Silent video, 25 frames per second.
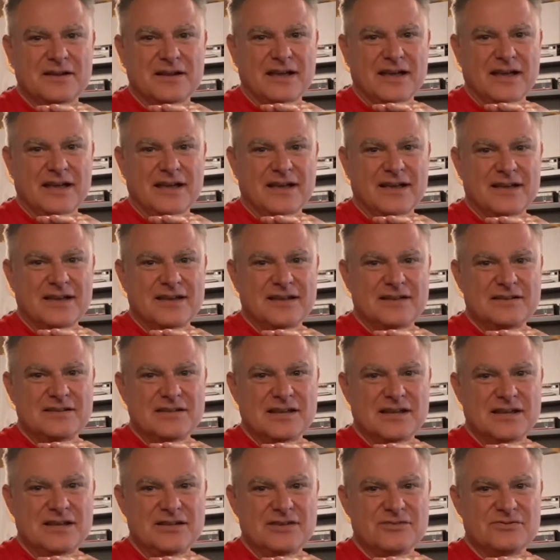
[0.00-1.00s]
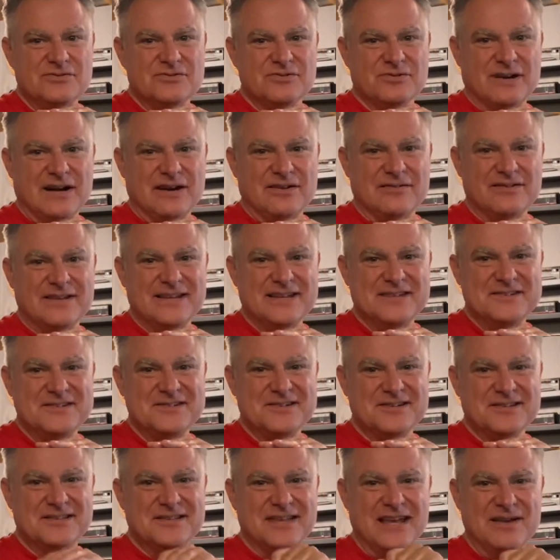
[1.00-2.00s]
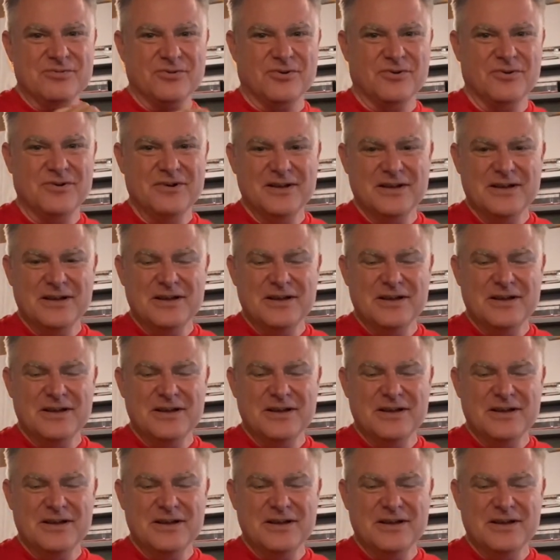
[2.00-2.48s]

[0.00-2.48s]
and continues around the edge of the table.